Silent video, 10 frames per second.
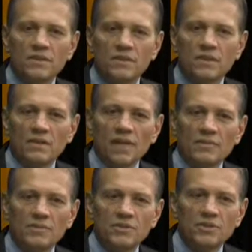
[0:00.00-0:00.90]

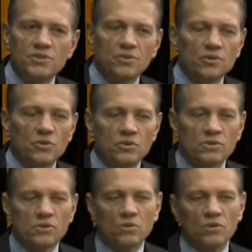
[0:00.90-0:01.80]
that position
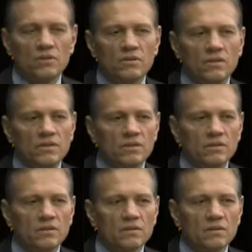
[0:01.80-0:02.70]
solely
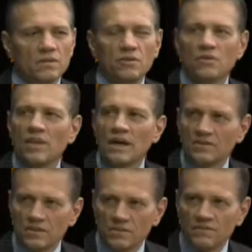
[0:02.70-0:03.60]
until
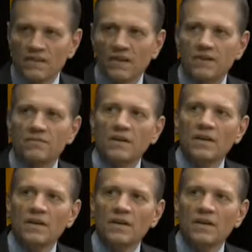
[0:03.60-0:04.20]
2005.